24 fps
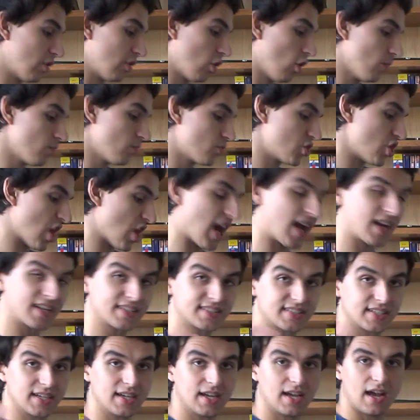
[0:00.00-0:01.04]
an
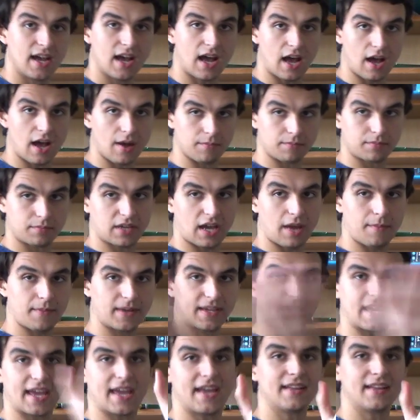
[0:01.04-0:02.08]
object um,
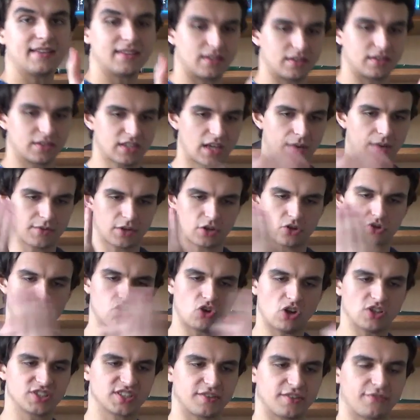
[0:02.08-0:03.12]
coming in and coming
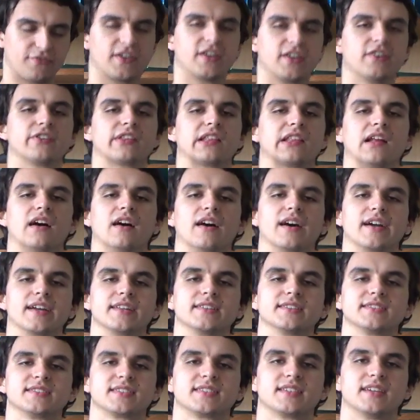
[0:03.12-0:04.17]
across the field
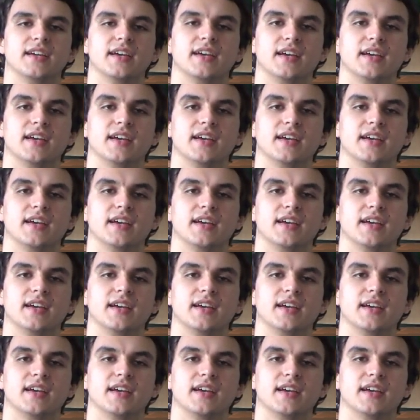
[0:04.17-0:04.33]
lines,